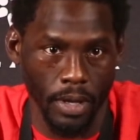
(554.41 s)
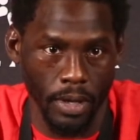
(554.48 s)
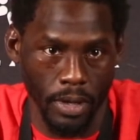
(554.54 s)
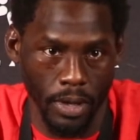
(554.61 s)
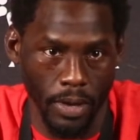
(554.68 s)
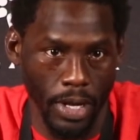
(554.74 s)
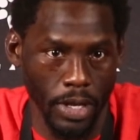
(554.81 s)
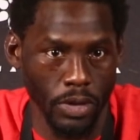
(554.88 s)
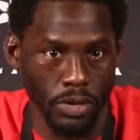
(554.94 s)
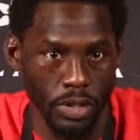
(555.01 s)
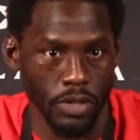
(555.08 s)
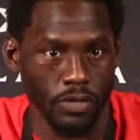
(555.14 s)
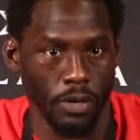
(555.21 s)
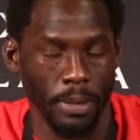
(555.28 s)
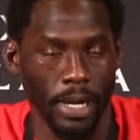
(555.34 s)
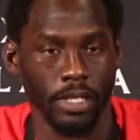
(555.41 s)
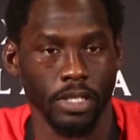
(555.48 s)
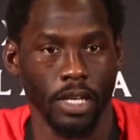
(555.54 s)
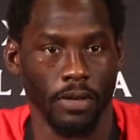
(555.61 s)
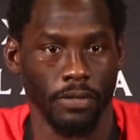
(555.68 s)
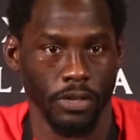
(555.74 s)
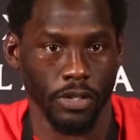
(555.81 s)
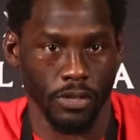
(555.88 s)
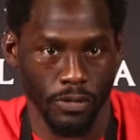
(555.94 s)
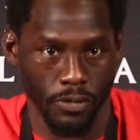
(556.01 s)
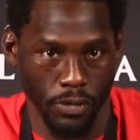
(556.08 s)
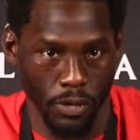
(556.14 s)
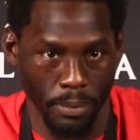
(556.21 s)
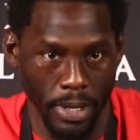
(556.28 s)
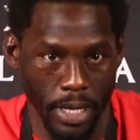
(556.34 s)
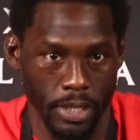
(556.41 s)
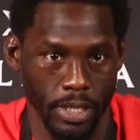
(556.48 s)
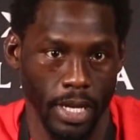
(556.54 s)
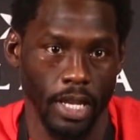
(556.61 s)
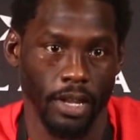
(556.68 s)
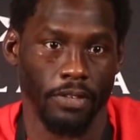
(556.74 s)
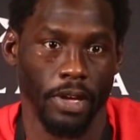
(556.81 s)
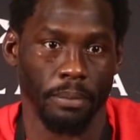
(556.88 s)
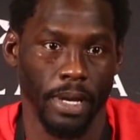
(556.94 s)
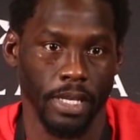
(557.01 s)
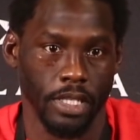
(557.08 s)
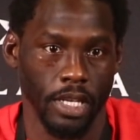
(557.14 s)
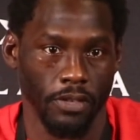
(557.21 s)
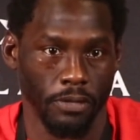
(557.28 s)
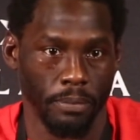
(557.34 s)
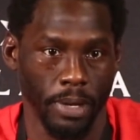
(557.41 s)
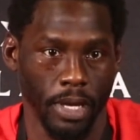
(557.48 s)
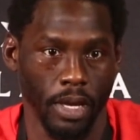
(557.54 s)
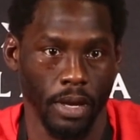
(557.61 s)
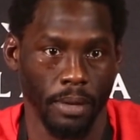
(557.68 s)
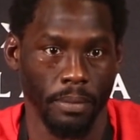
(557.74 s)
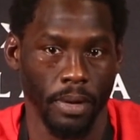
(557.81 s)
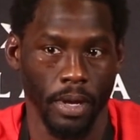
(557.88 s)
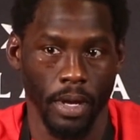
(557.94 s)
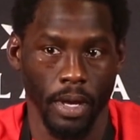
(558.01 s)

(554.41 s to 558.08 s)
You know, I use this for myself. This is for me to elevate myself and become